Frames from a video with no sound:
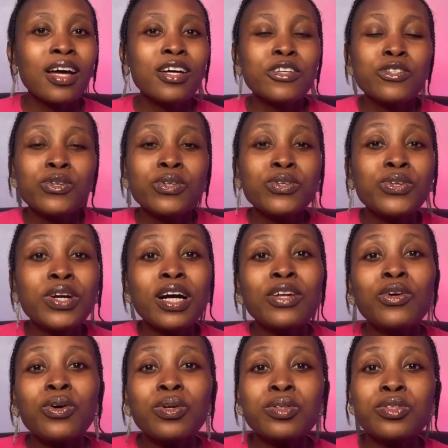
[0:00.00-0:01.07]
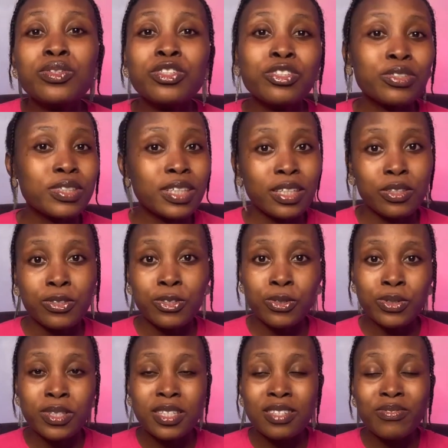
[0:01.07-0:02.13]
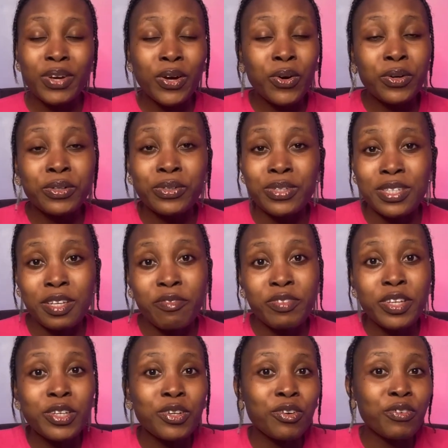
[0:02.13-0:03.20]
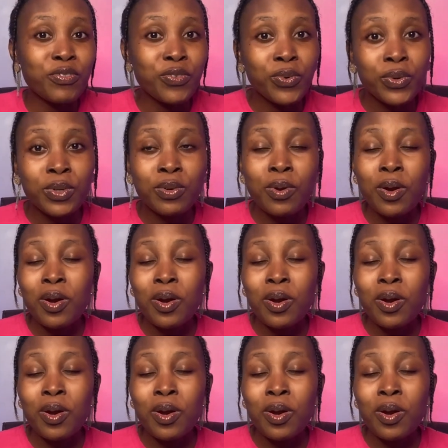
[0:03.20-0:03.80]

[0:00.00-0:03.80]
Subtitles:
So you can also do that. So record yourself, take your phone,